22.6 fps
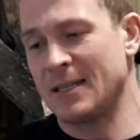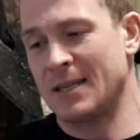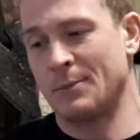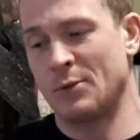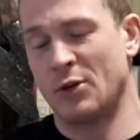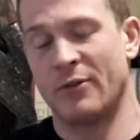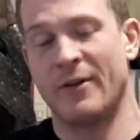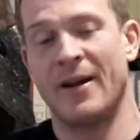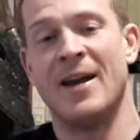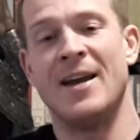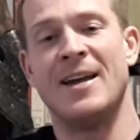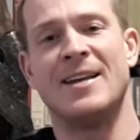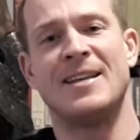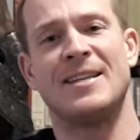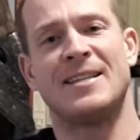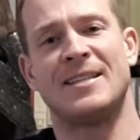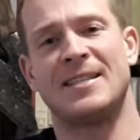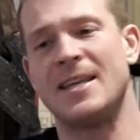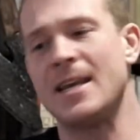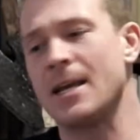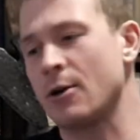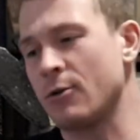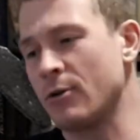some sort of
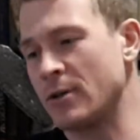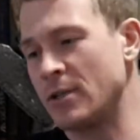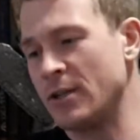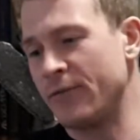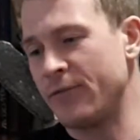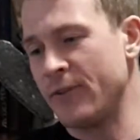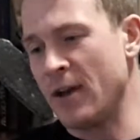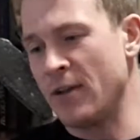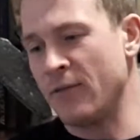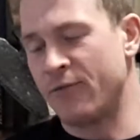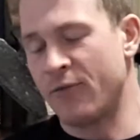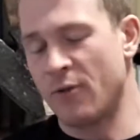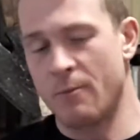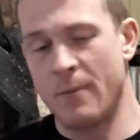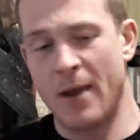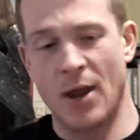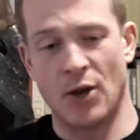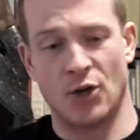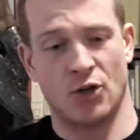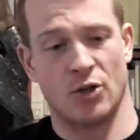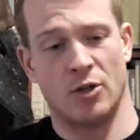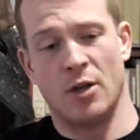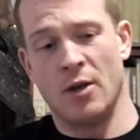secretive
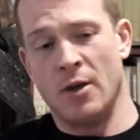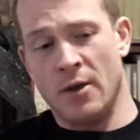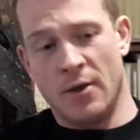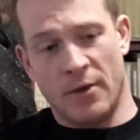information.